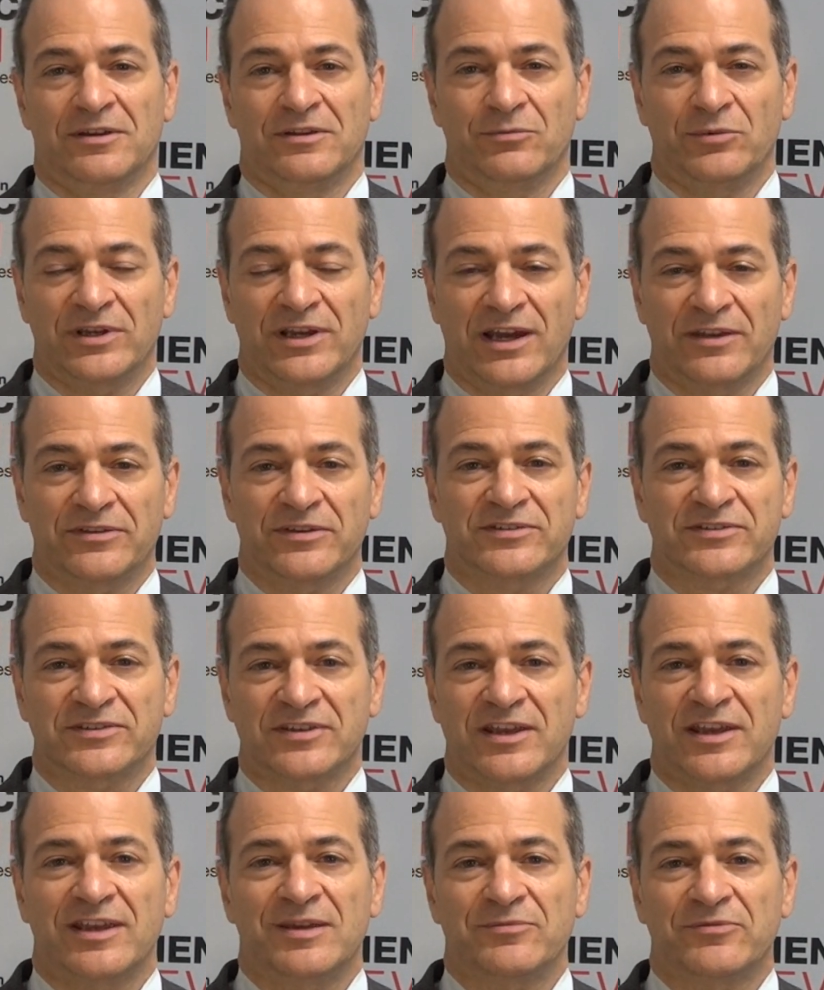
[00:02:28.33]
We got the
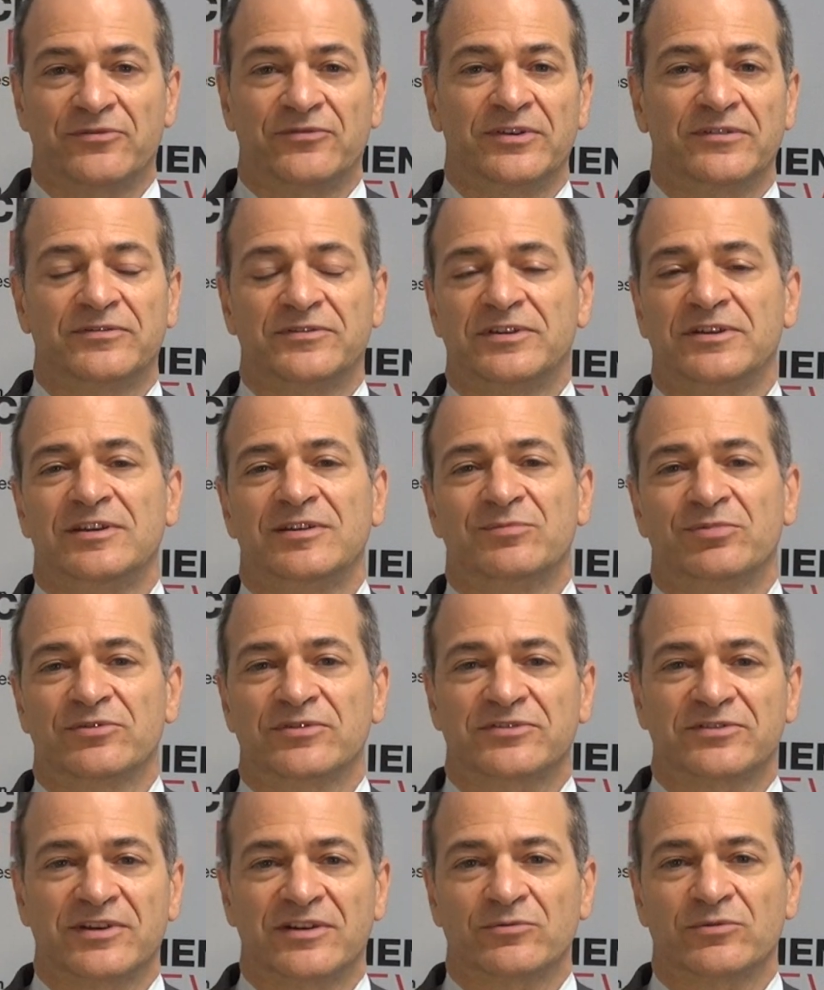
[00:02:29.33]
same
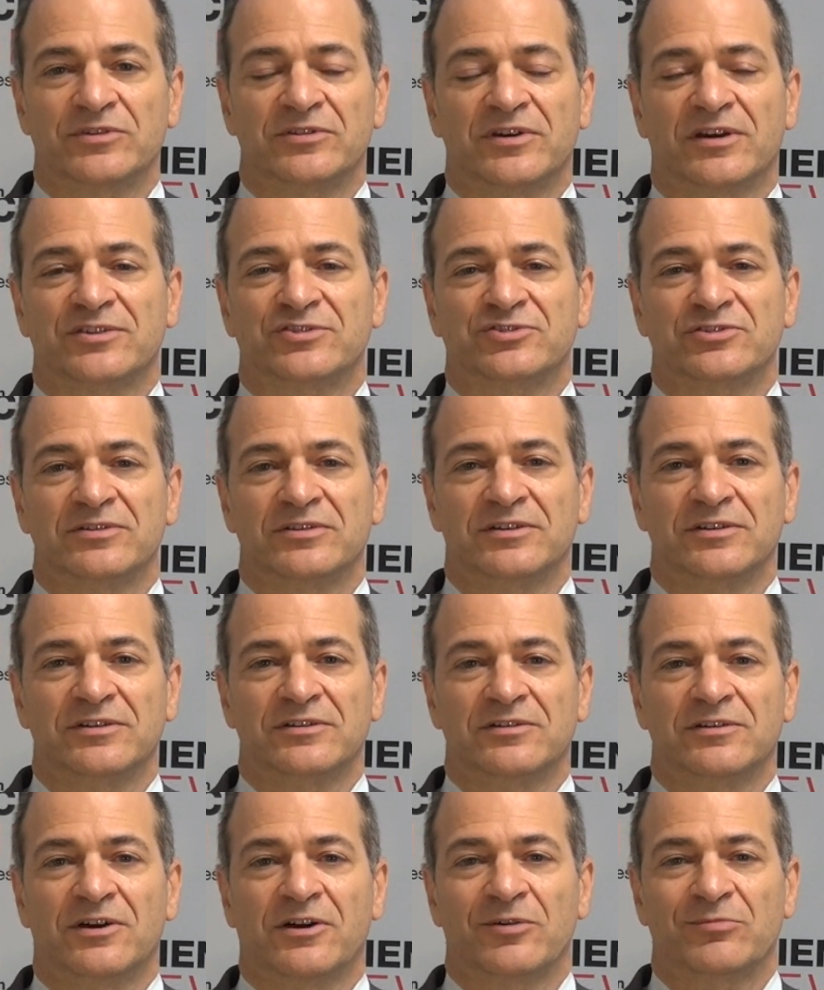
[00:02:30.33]
15% reduction
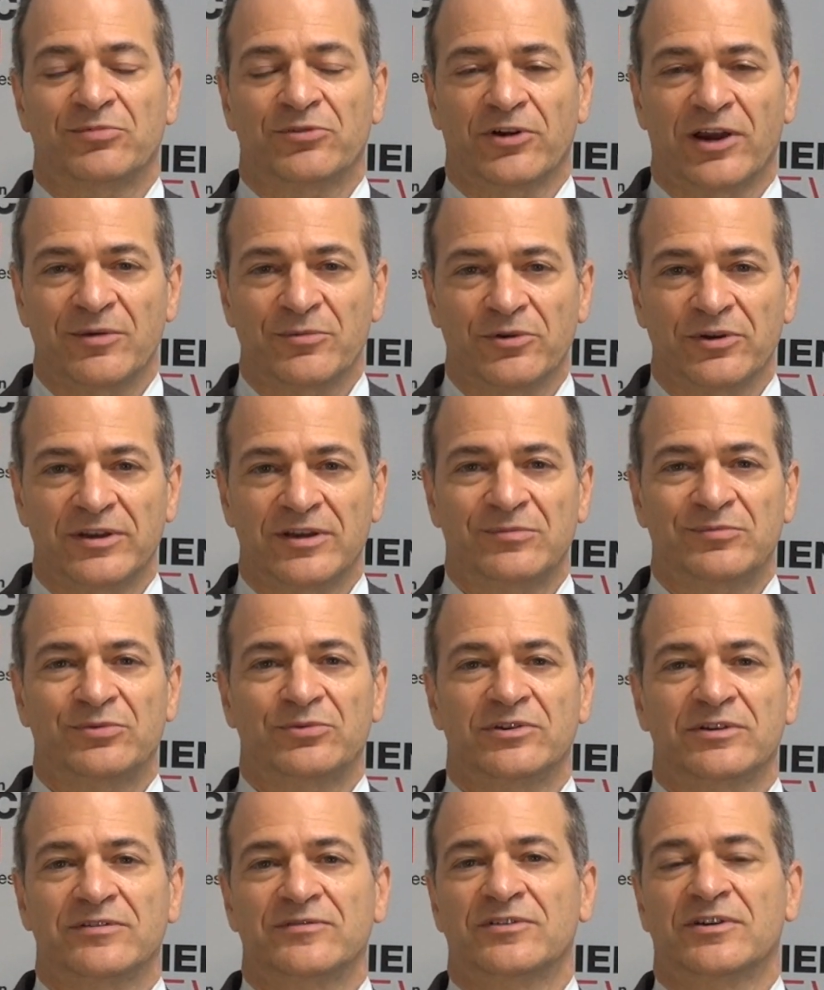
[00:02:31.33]
in our primary
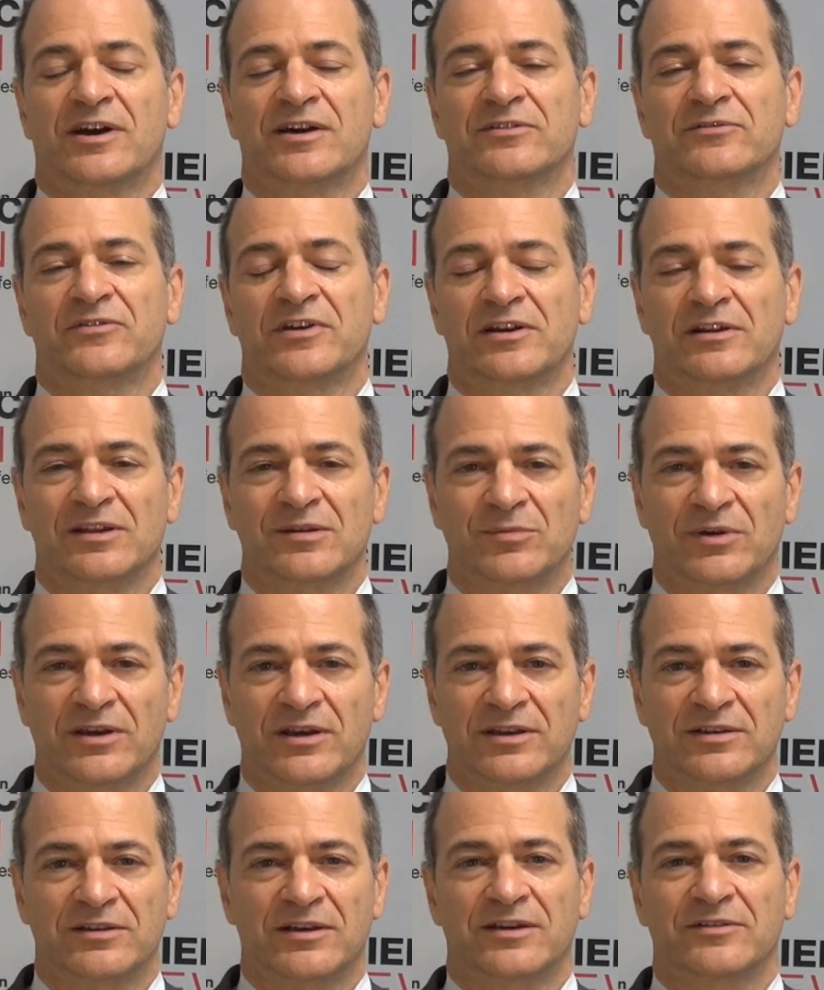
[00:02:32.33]
endpoint of non-fatal
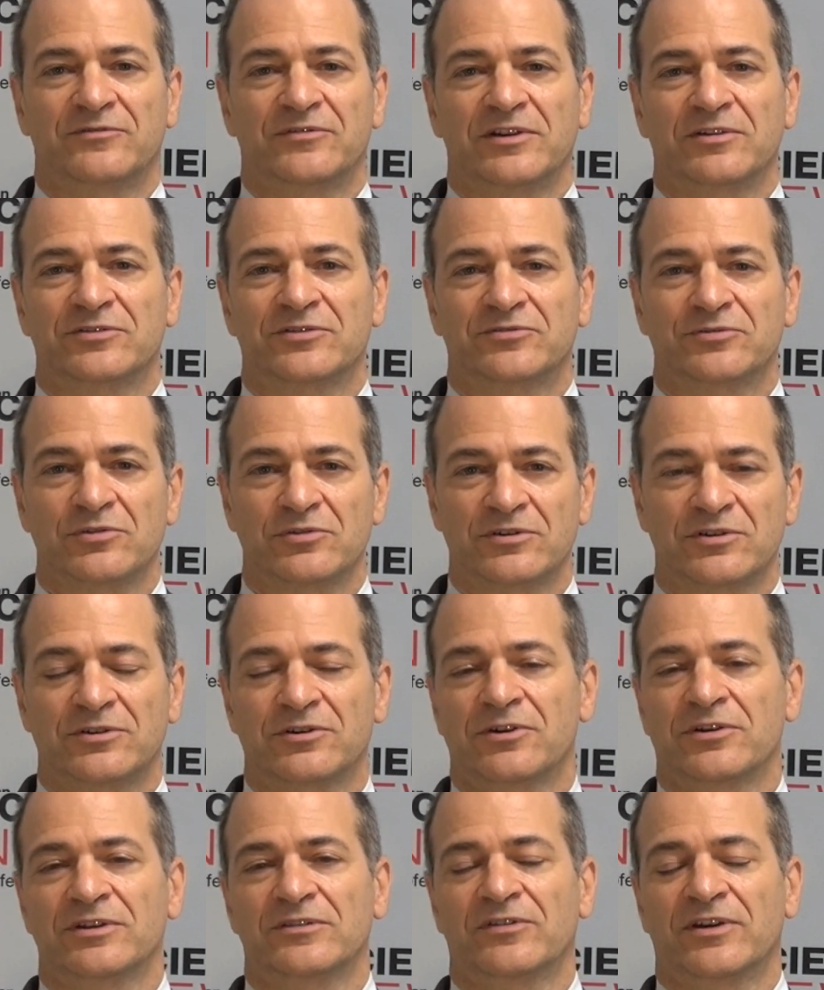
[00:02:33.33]
MI, non-fatal stroke, and
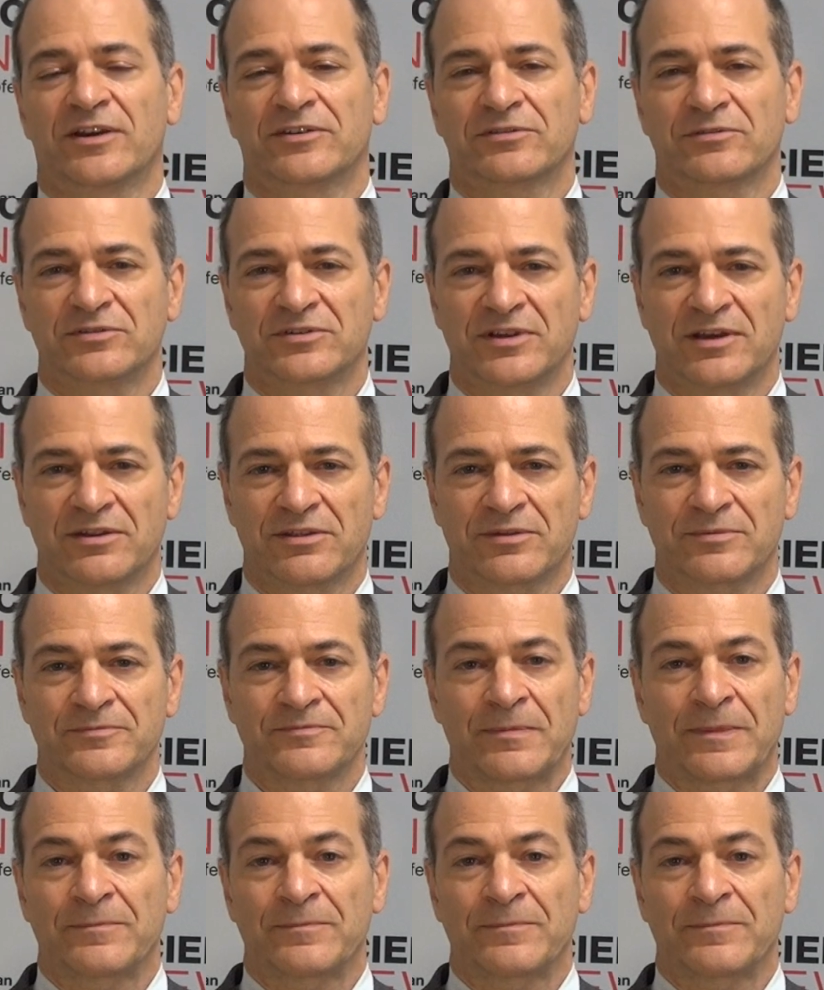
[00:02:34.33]
cardiovascular death